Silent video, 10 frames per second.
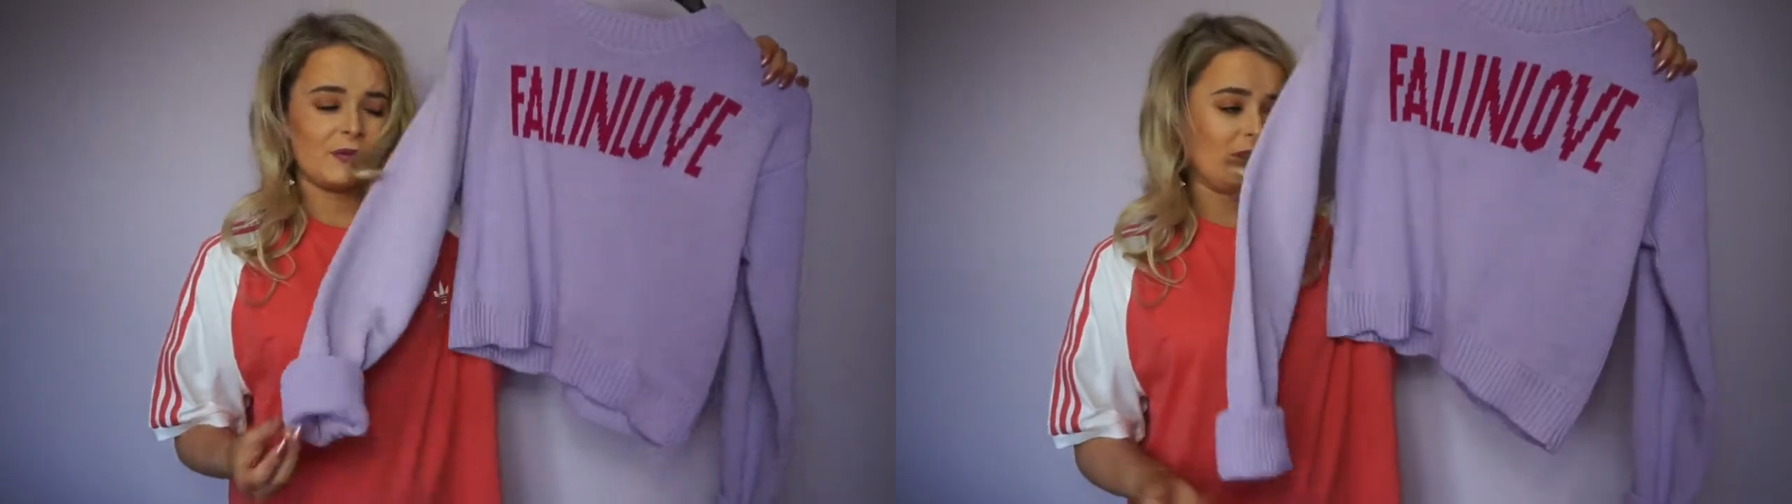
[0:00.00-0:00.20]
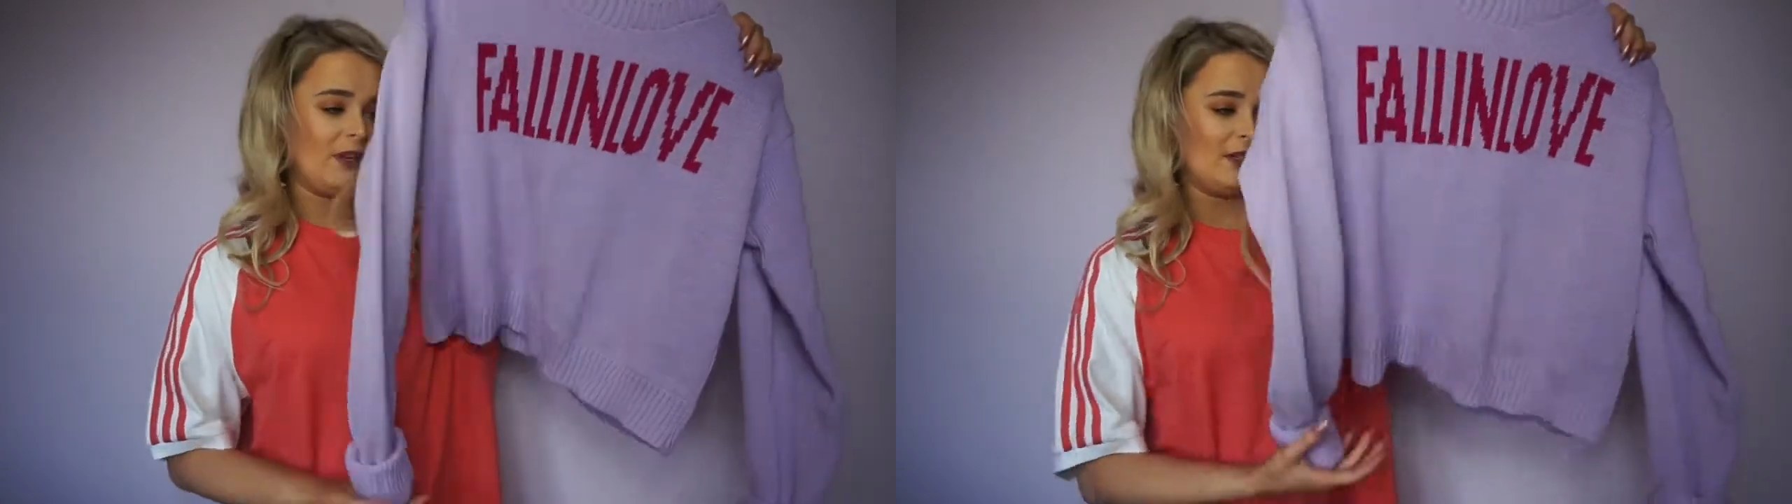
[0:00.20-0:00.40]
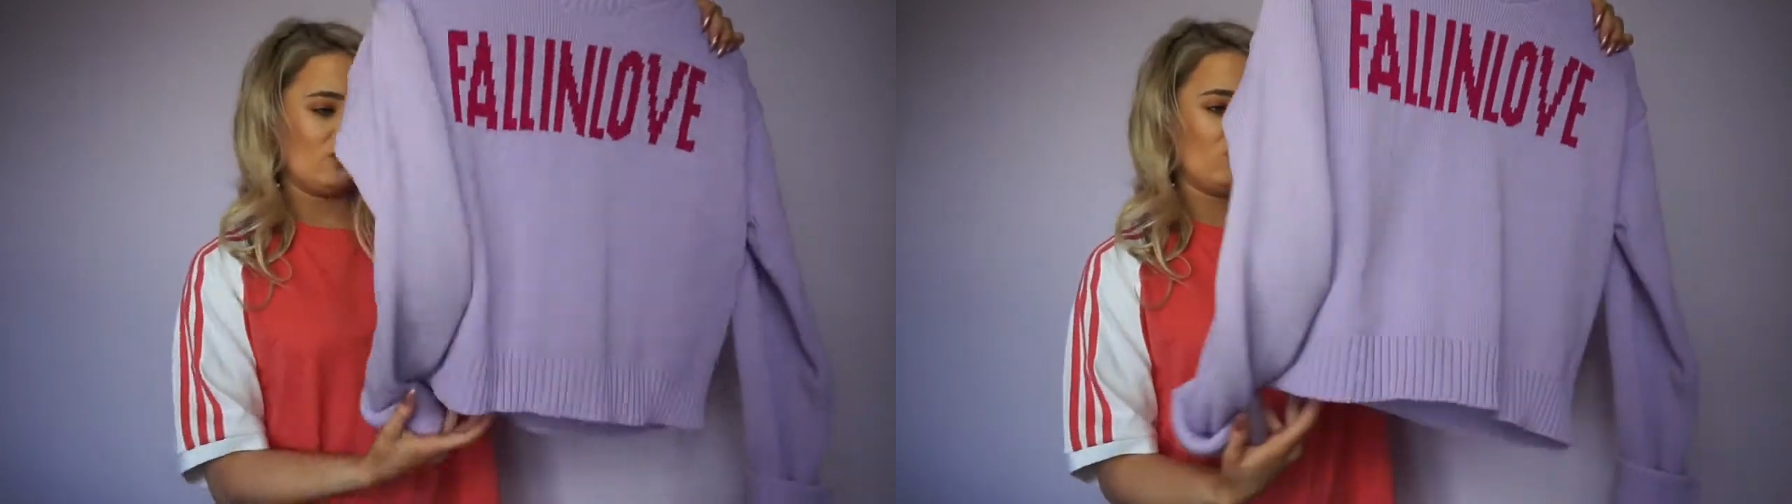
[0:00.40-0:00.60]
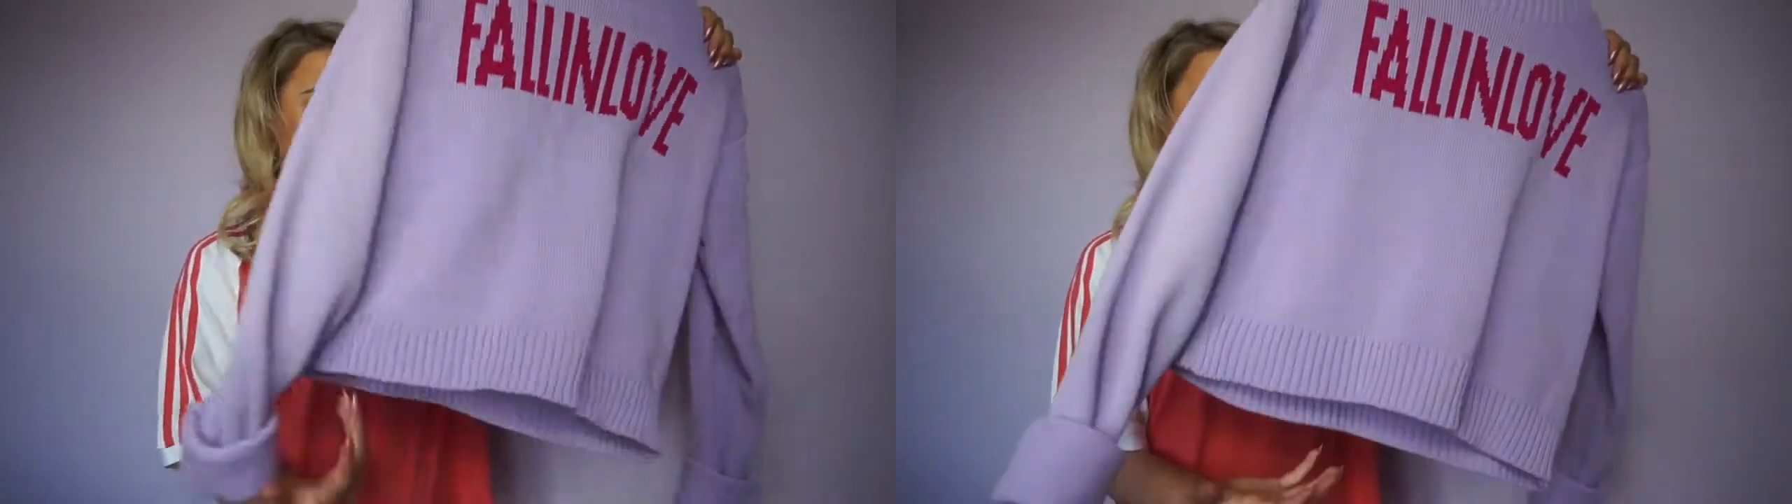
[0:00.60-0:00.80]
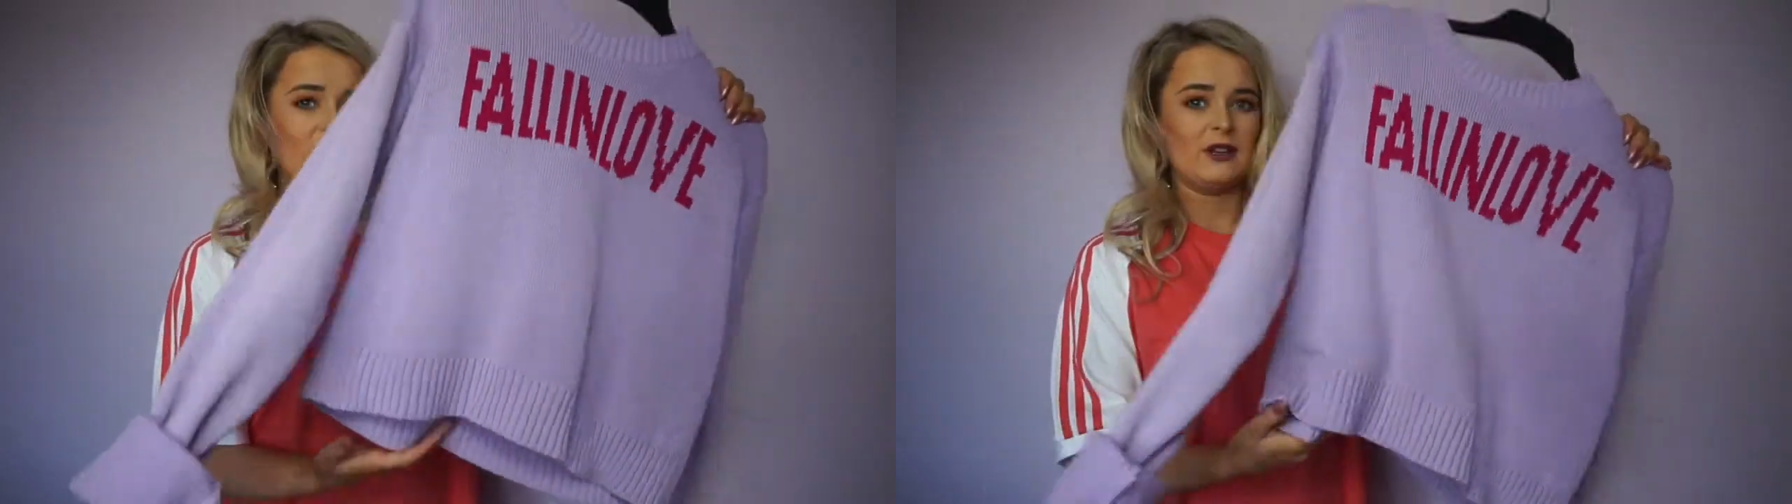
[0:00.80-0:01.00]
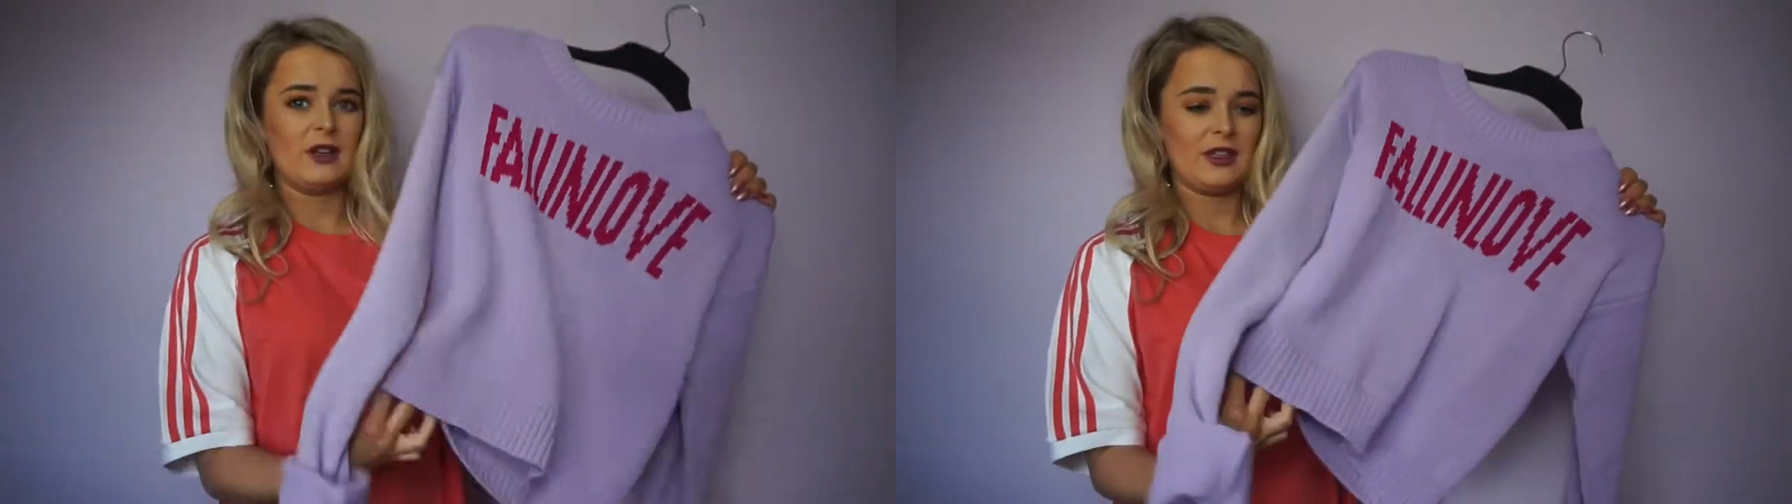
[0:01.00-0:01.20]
It's really